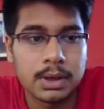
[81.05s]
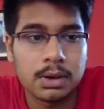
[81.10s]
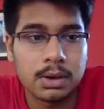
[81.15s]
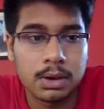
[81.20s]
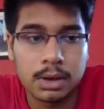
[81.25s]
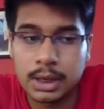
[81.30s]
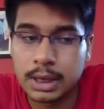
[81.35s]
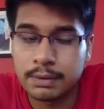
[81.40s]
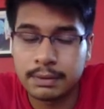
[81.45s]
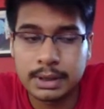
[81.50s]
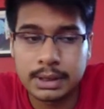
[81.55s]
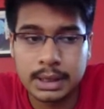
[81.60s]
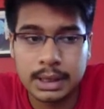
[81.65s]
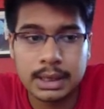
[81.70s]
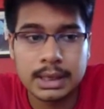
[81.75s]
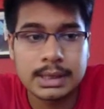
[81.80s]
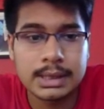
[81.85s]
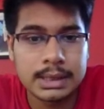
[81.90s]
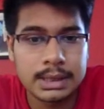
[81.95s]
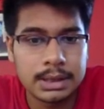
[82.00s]

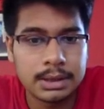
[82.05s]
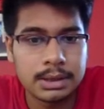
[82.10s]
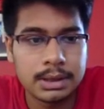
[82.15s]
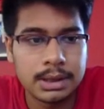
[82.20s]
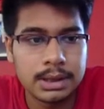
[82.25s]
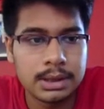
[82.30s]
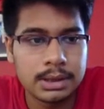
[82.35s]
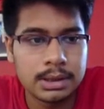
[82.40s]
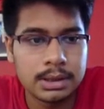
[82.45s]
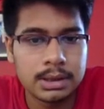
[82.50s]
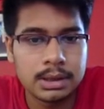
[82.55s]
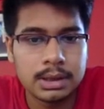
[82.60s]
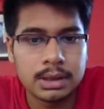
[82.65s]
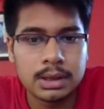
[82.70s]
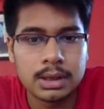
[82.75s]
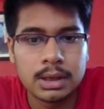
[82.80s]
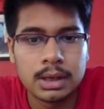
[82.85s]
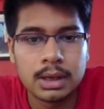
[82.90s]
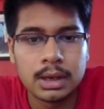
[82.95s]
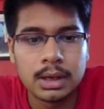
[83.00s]
Everything is theory here,
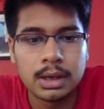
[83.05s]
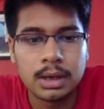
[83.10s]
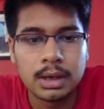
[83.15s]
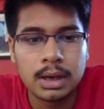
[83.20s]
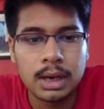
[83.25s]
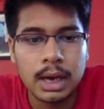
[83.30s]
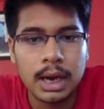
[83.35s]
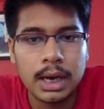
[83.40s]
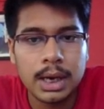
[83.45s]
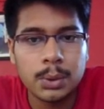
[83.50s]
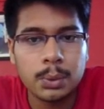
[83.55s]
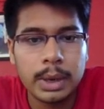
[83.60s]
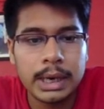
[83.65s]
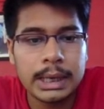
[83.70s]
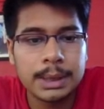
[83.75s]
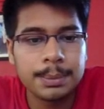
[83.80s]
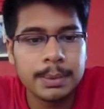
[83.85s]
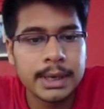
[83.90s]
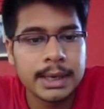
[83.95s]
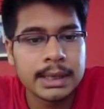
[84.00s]
and
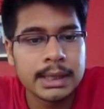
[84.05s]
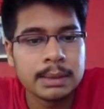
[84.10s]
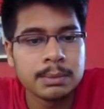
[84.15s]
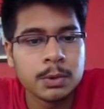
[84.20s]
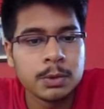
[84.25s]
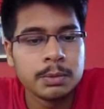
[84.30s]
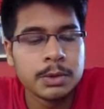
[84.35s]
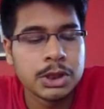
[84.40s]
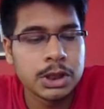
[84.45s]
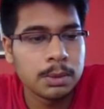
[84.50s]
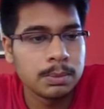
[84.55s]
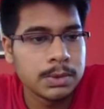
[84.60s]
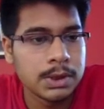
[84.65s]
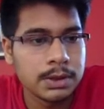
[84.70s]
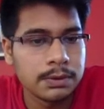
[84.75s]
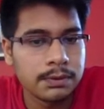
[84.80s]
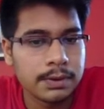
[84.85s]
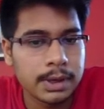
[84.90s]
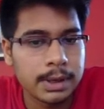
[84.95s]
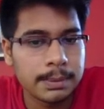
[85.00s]
white played the move bishop
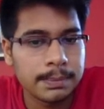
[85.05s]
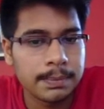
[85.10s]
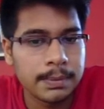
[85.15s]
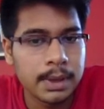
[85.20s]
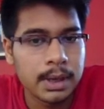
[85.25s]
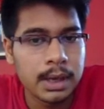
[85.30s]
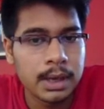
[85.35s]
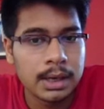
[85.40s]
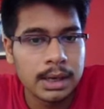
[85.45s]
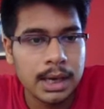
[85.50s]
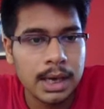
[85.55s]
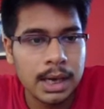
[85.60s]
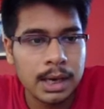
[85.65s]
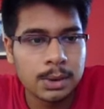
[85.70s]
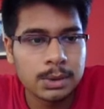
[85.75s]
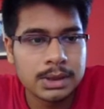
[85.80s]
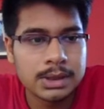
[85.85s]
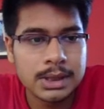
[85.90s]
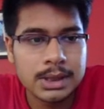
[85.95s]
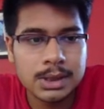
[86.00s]
g5. Now
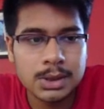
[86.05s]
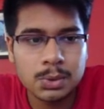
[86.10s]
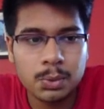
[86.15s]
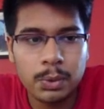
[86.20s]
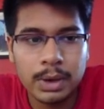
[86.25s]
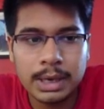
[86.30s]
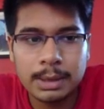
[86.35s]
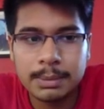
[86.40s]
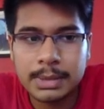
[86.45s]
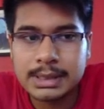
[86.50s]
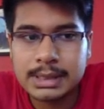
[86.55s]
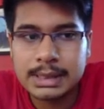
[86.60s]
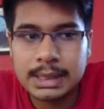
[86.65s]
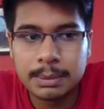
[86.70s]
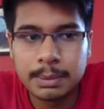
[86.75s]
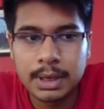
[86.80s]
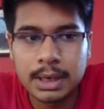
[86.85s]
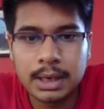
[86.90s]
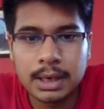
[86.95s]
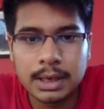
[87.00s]
this is very much
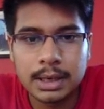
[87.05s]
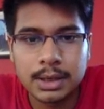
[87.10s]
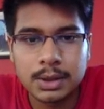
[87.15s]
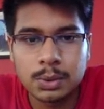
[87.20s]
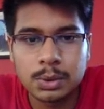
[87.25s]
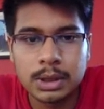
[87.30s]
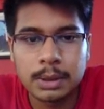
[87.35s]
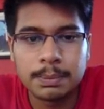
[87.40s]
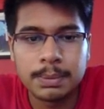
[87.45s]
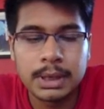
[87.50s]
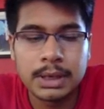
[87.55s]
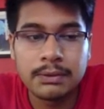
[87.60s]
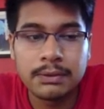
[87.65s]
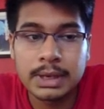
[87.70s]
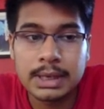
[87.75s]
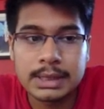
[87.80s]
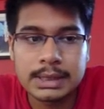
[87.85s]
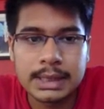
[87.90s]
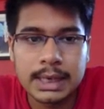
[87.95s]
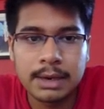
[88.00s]
similar to the
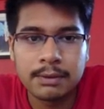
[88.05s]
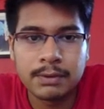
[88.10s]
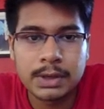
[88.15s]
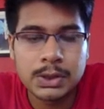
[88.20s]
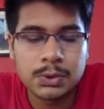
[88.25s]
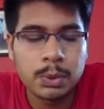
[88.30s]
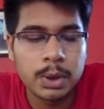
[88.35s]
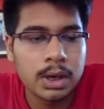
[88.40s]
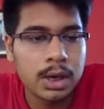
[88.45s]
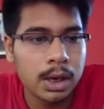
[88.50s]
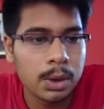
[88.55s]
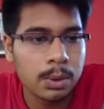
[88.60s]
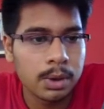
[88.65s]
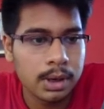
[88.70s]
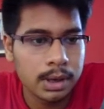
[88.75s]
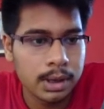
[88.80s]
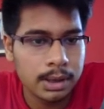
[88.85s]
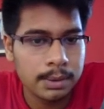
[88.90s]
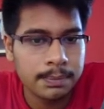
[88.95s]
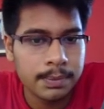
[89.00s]
previous game which we
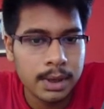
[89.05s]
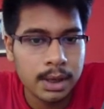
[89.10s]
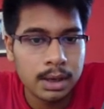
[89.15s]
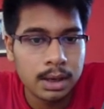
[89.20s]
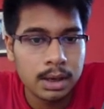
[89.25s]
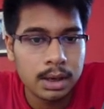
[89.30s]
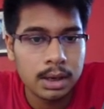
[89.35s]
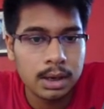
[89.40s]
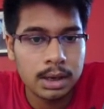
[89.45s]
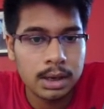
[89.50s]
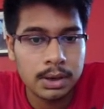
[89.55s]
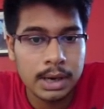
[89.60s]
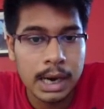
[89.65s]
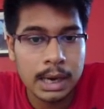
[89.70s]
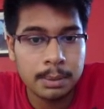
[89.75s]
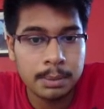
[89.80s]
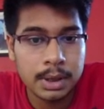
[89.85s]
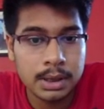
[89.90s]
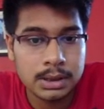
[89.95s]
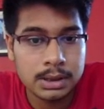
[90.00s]
covered,
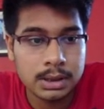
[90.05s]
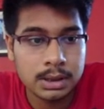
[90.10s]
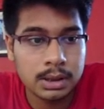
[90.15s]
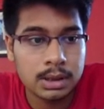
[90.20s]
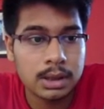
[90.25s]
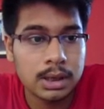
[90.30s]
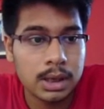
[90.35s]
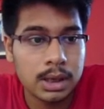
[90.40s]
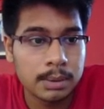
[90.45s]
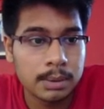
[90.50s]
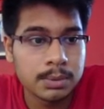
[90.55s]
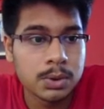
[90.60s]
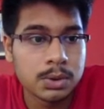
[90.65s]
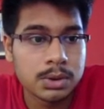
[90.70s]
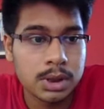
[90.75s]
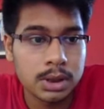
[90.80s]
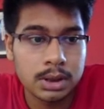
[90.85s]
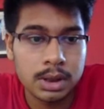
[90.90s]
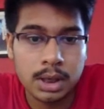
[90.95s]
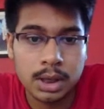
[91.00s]
Grandmaster Abdul
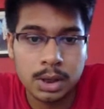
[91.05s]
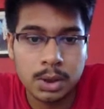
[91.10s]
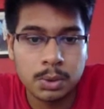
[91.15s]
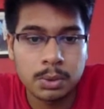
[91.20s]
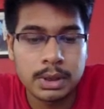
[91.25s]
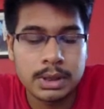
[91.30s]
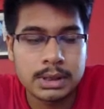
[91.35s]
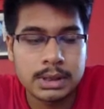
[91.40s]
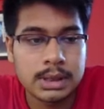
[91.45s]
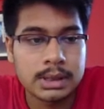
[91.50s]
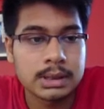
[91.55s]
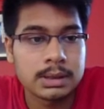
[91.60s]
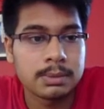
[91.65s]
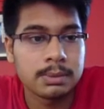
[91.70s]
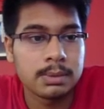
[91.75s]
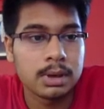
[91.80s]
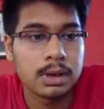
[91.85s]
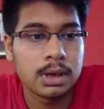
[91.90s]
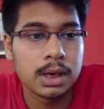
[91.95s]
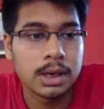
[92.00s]
Satara versus
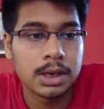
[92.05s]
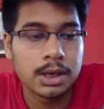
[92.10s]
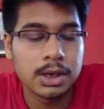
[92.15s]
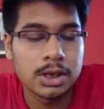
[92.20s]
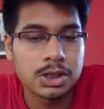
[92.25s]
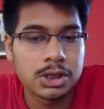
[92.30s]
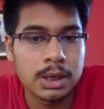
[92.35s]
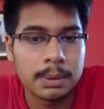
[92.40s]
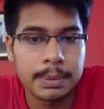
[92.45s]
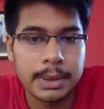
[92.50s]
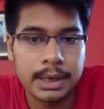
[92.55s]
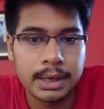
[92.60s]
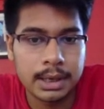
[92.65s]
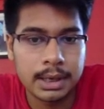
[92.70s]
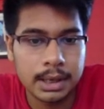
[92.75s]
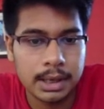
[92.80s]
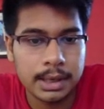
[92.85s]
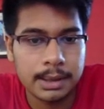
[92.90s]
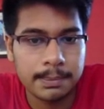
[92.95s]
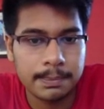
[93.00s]
Hari Krishna
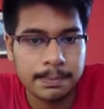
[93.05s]
Pentala.